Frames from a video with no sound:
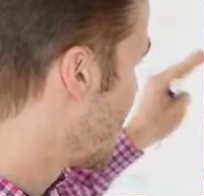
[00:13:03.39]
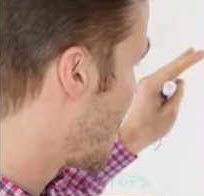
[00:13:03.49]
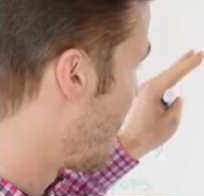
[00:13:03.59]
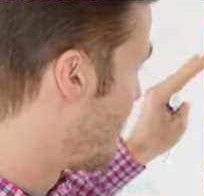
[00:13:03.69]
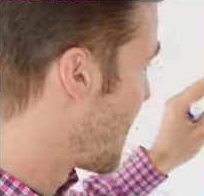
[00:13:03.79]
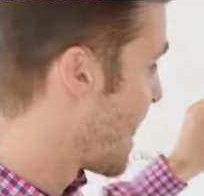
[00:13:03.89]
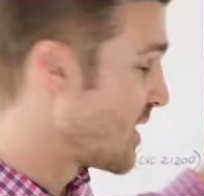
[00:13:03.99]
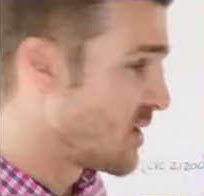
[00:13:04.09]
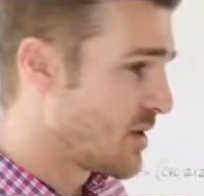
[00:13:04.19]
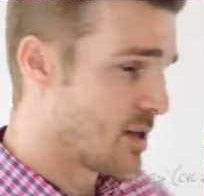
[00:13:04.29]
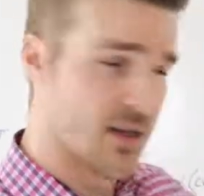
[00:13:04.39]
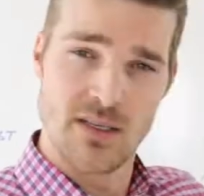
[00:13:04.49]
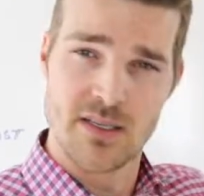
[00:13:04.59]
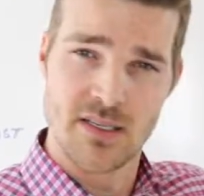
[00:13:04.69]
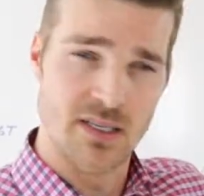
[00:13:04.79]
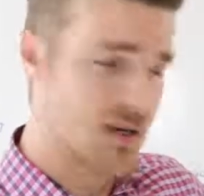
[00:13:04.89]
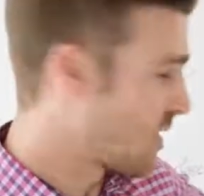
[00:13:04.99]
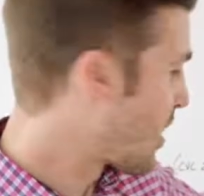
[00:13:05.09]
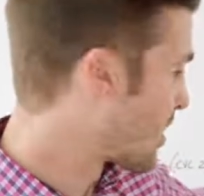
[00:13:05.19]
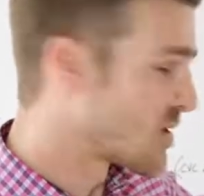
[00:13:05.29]

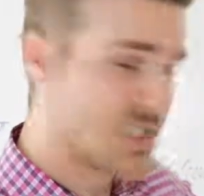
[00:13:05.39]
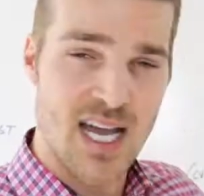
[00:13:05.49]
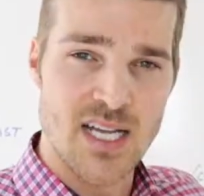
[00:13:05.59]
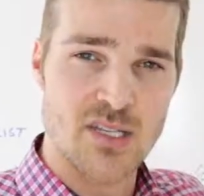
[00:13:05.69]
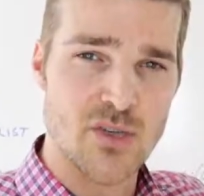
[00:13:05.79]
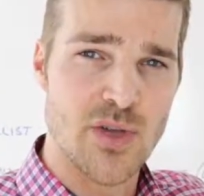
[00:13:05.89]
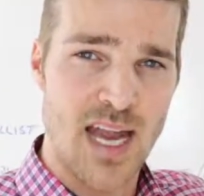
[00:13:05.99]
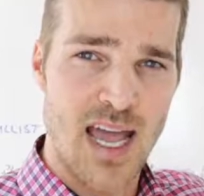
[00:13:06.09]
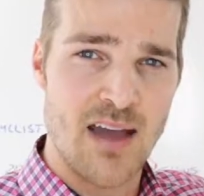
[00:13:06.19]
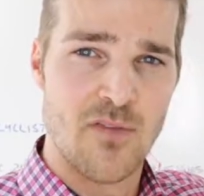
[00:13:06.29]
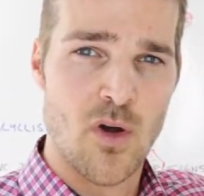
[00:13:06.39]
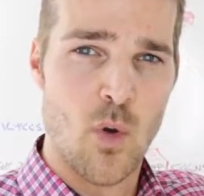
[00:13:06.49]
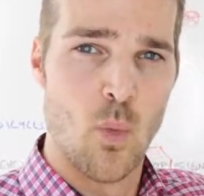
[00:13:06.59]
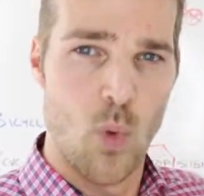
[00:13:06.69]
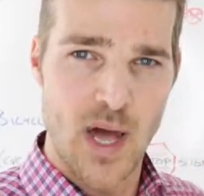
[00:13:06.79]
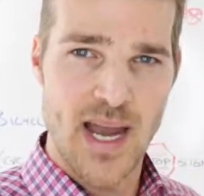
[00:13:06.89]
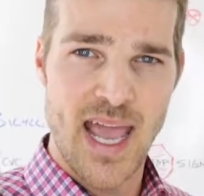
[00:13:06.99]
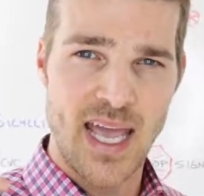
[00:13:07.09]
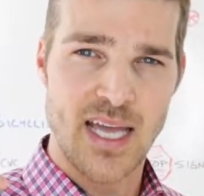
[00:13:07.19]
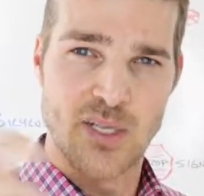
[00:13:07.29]
Along those lines, you can have one
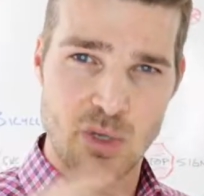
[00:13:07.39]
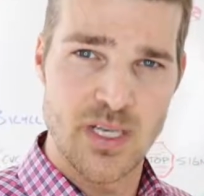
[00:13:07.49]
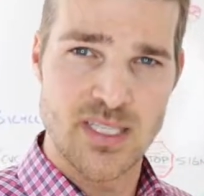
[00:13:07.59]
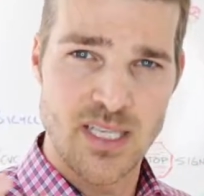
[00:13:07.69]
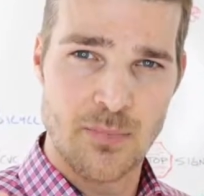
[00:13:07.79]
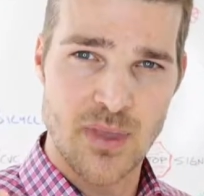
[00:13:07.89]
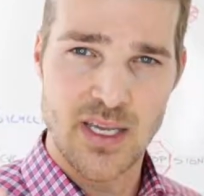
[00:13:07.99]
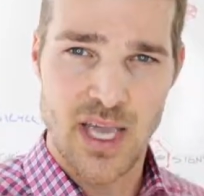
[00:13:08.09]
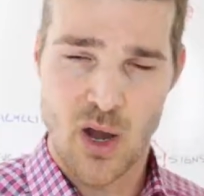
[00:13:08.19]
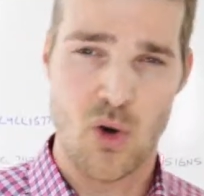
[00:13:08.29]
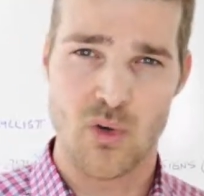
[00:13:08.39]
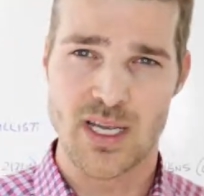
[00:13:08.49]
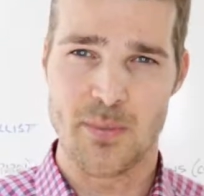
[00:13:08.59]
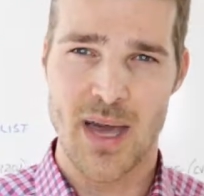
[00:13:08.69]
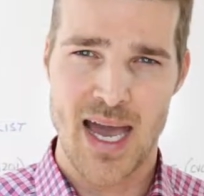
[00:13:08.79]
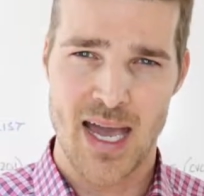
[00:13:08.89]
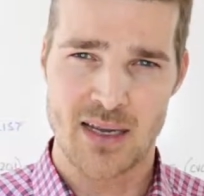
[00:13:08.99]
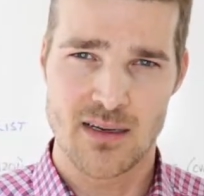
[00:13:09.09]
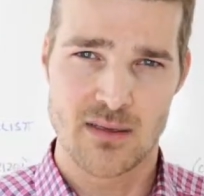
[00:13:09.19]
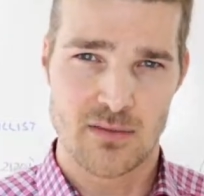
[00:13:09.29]
hand doing something, holding a bag,